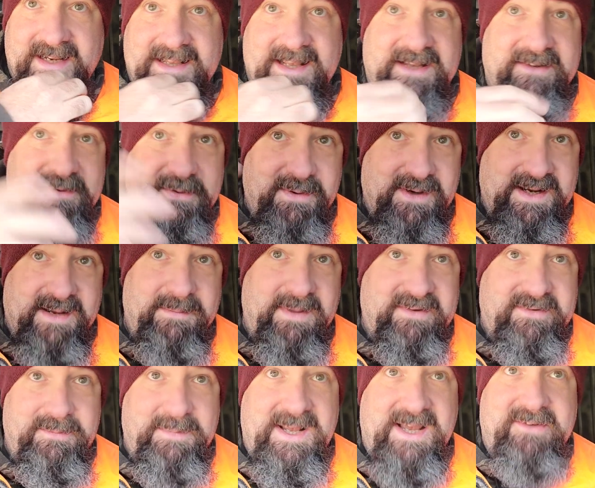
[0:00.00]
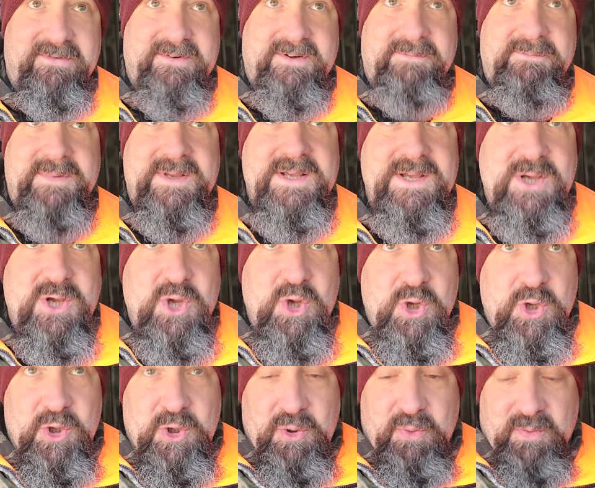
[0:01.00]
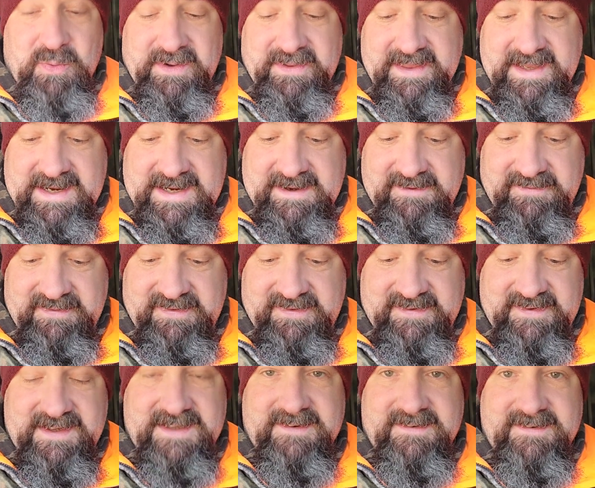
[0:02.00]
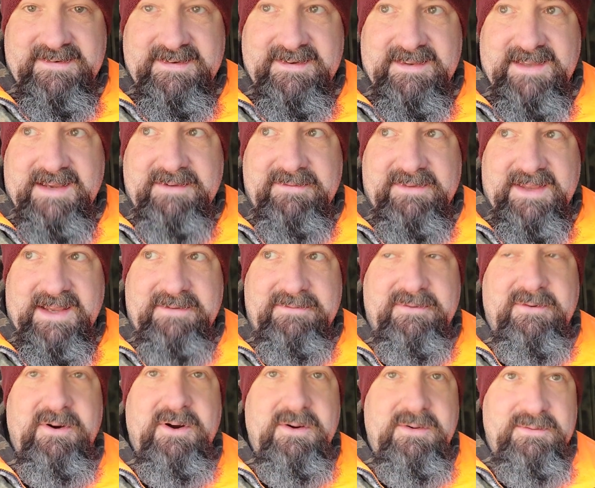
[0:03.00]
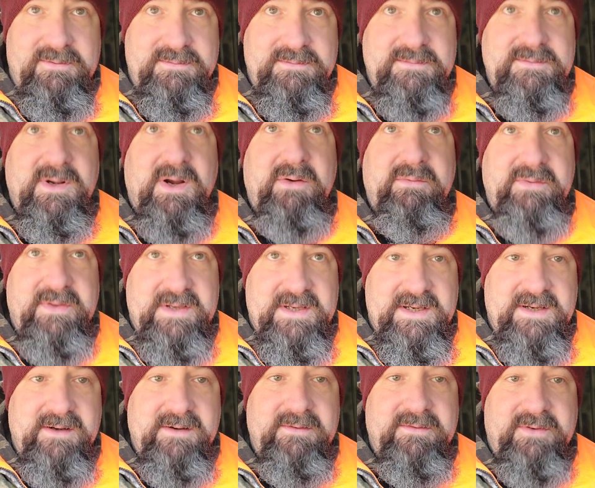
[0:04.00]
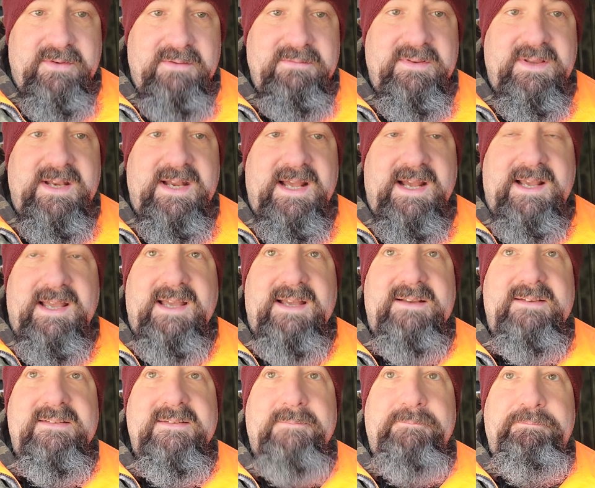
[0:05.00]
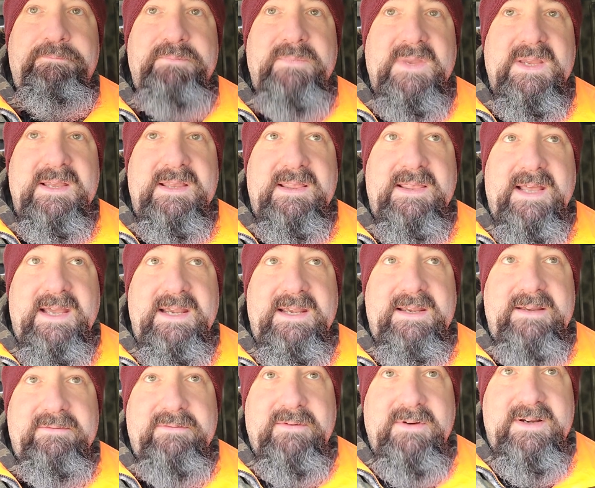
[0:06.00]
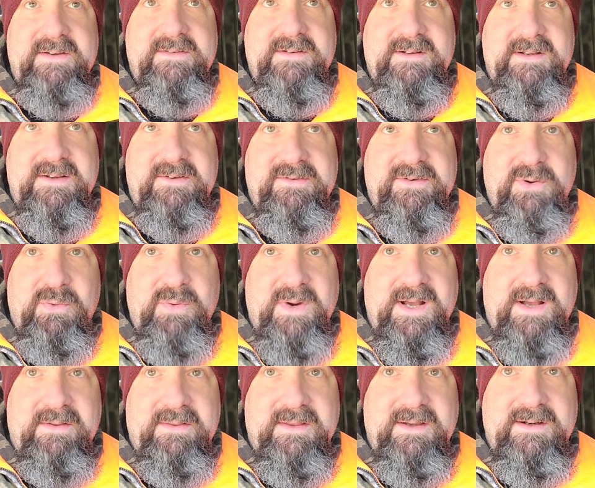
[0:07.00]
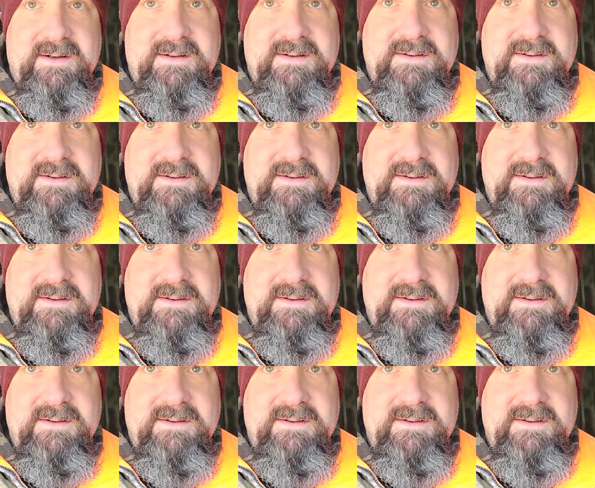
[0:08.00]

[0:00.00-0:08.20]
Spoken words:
that. That's who I got my supplies from. Well, they have since, they've grown over the years, over the decades. They have recently sold out their